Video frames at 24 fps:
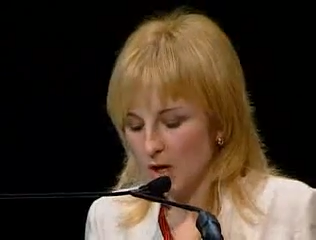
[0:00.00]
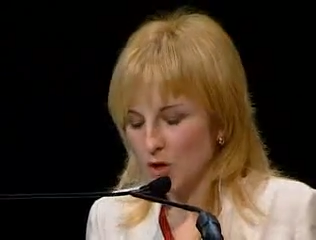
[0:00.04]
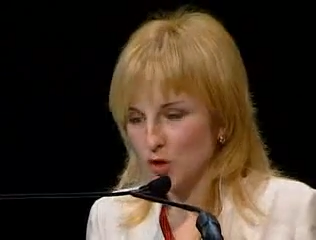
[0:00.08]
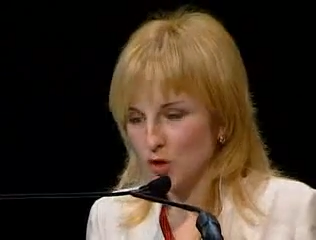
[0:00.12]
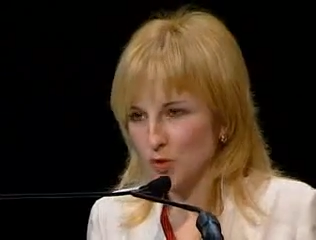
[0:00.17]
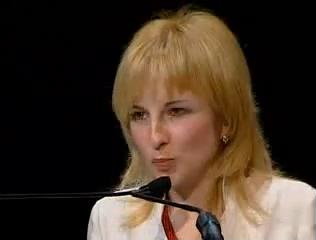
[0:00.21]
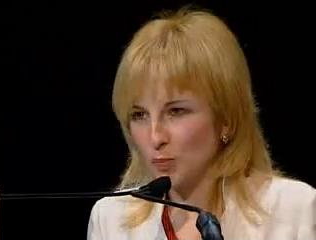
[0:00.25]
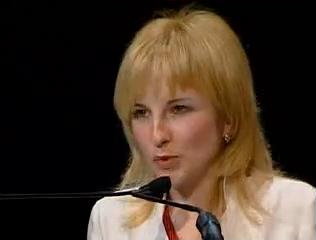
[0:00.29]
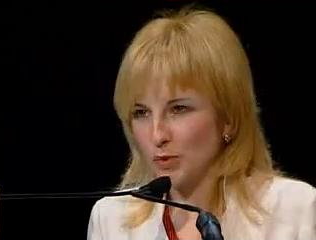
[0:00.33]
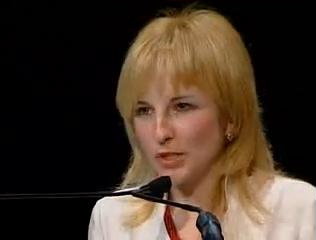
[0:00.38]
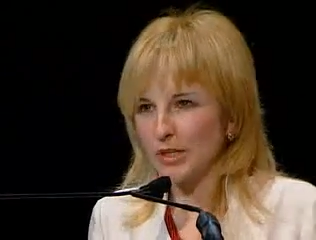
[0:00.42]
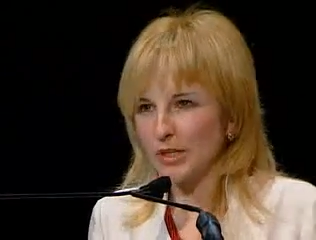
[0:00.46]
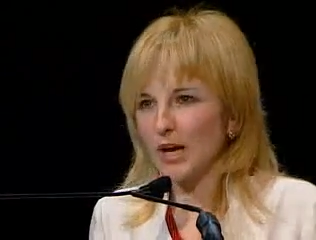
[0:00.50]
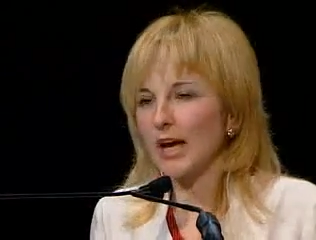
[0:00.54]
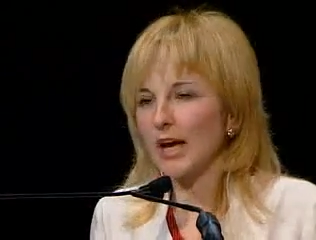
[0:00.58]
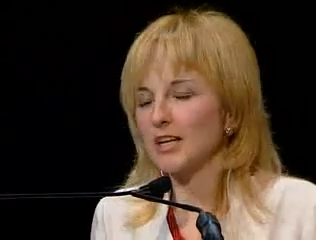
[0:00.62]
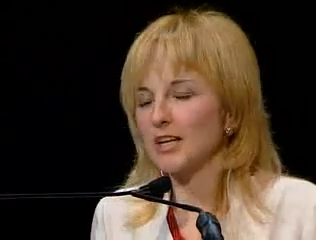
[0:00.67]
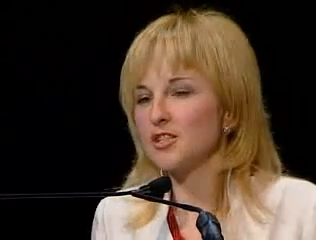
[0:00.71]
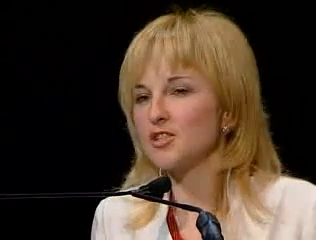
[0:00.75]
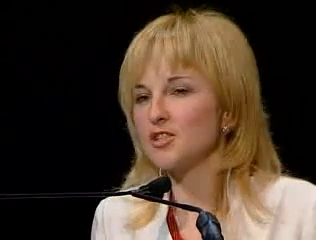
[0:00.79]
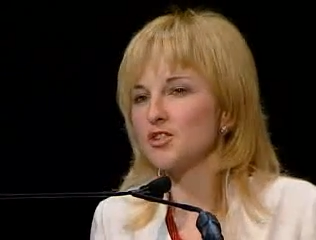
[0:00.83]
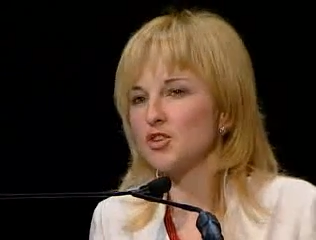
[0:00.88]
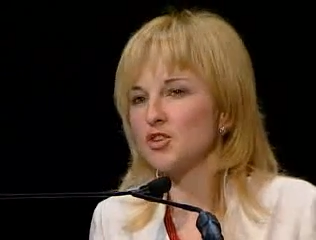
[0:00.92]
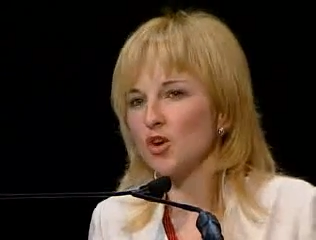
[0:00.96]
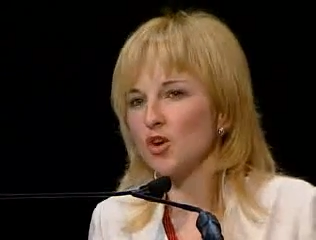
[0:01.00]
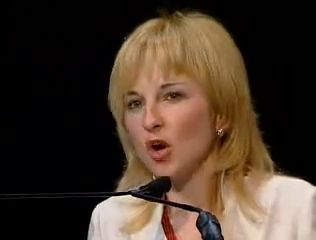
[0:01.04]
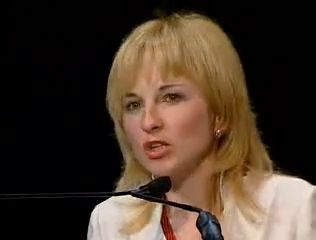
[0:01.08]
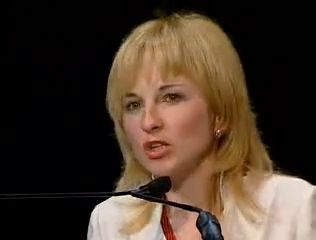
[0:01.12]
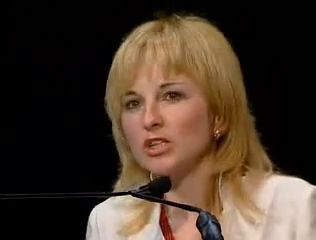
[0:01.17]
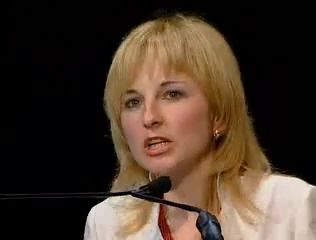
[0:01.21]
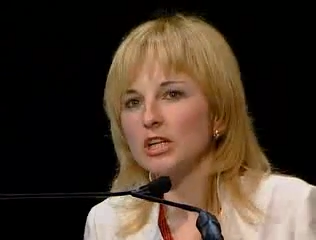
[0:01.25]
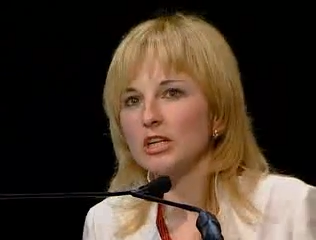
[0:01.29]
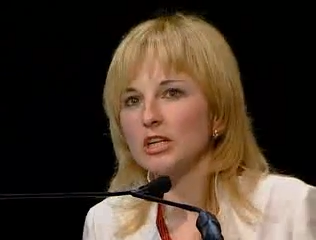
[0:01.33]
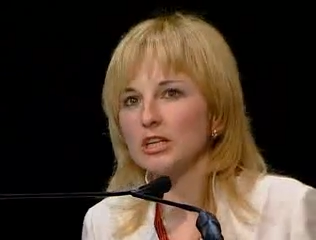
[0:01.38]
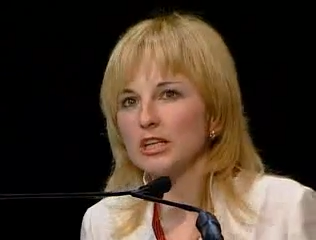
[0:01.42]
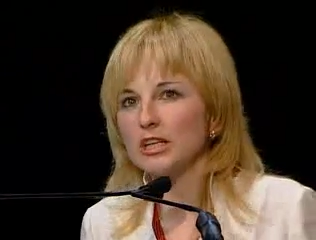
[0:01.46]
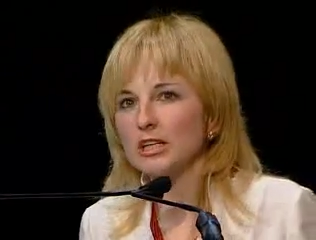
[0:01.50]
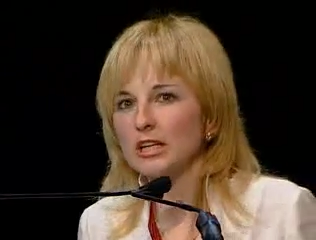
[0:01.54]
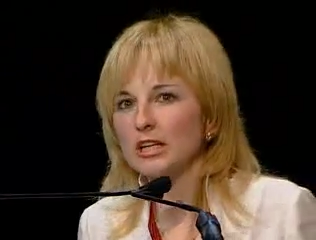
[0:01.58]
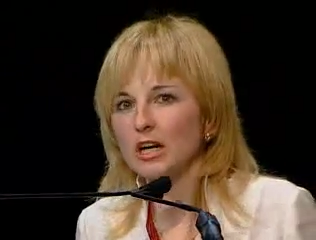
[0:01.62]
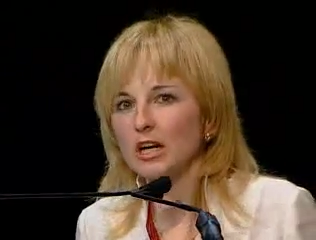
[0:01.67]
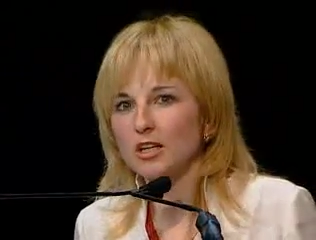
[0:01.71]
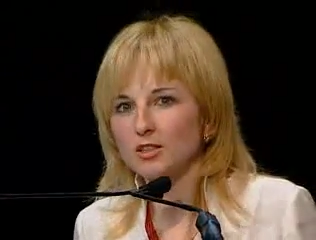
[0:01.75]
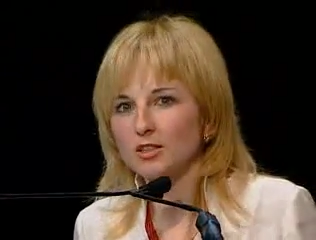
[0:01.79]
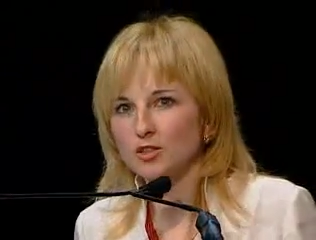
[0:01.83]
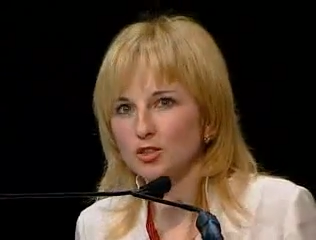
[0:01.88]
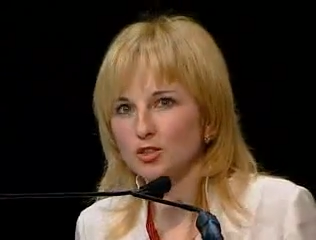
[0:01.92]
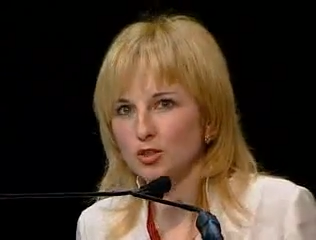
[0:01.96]
could be a strong
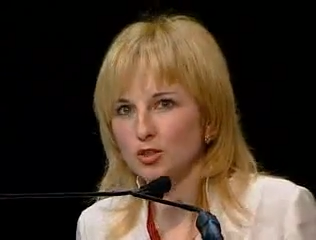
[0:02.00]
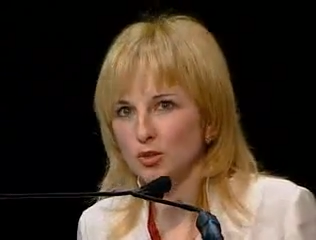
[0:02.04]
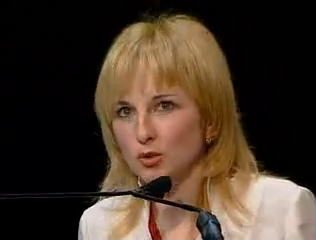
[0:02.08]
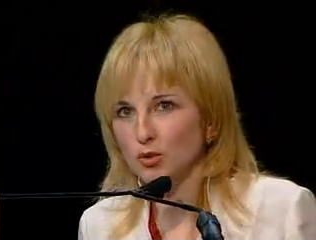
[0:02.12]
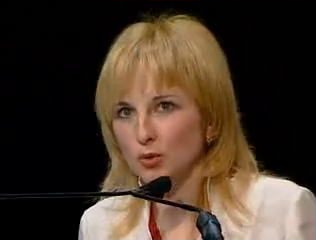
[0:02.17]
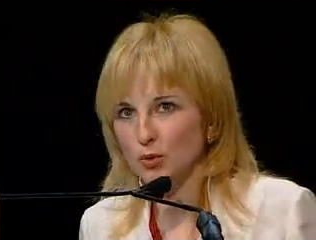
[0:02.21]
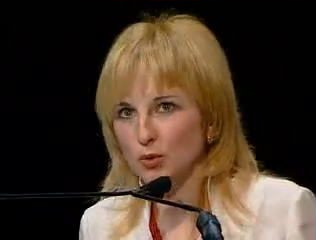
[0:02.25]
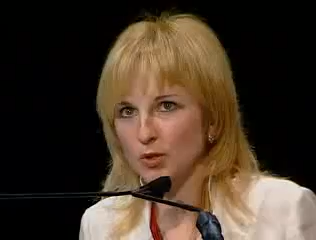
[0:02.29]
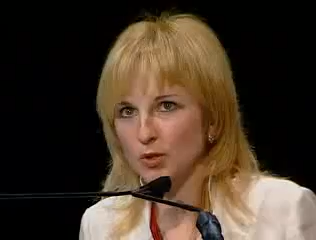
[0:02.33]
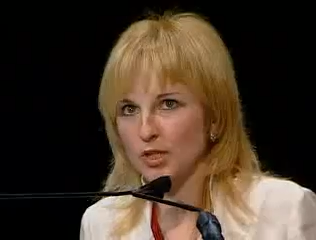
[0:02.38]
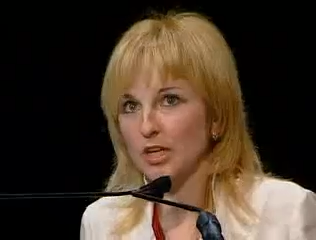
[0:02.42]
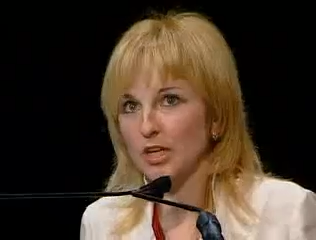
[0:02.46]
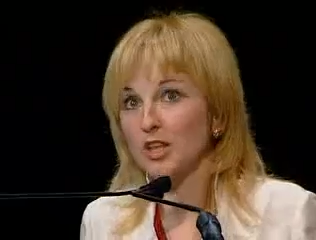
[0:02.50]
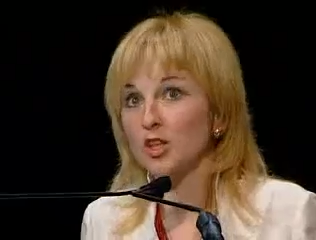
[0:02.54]
legal tool